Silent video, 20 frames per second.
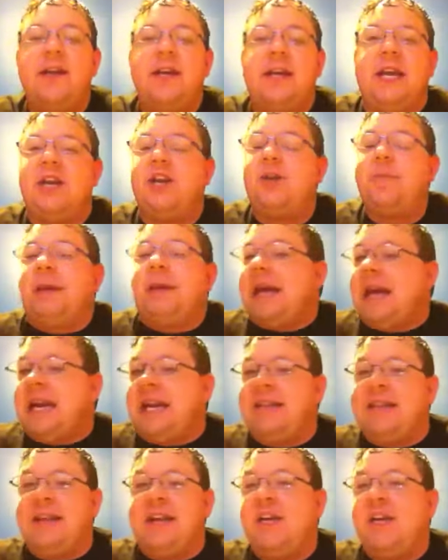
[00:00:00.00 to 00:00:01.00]
It could be
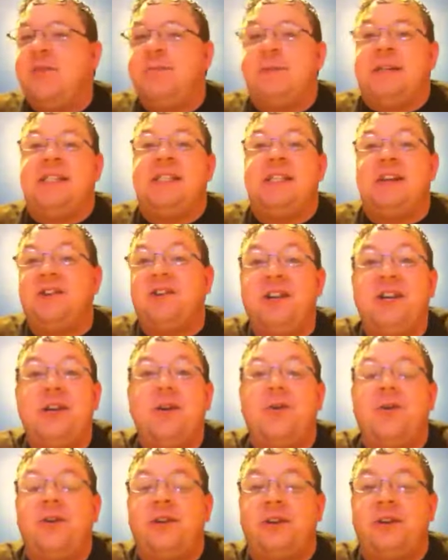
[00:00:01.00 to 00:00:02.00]
anything, could be
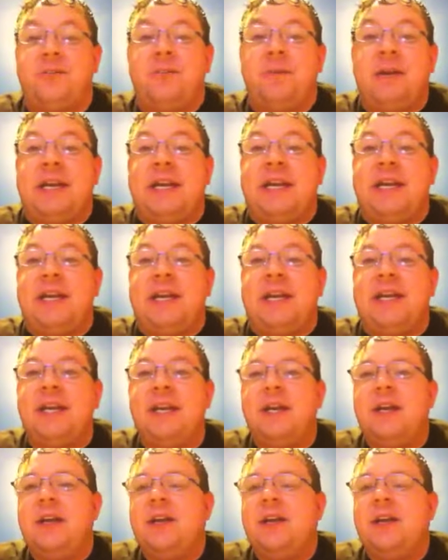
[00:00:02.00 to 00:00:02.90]
cereal, could be